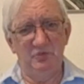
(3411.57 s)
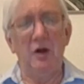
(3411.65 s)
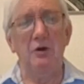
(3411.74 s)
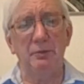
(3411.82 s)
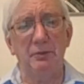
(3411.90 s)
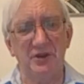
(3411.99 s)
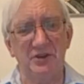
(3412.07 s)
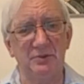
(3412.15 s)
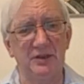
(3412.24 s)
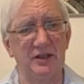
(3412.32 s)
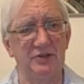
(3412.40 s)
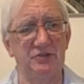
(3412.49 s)
the only
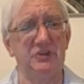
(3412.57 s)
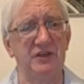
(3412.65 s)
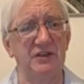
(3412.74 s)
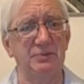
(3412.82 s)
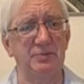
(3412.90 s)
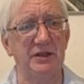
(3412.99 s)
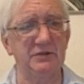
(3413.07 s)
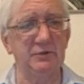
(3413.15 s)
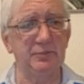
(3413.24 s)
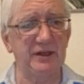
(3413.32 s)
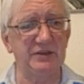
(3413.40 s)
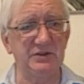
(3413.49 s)
possible answer is that's part
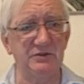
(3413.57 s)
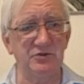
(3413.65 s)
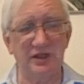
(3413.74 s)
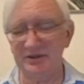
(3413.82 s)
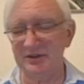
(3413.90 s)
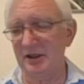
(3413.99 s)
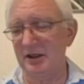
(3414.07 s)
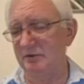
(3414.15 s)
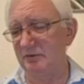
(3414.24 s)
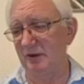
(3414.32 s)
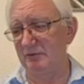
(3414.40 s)
of a pattern of genocide.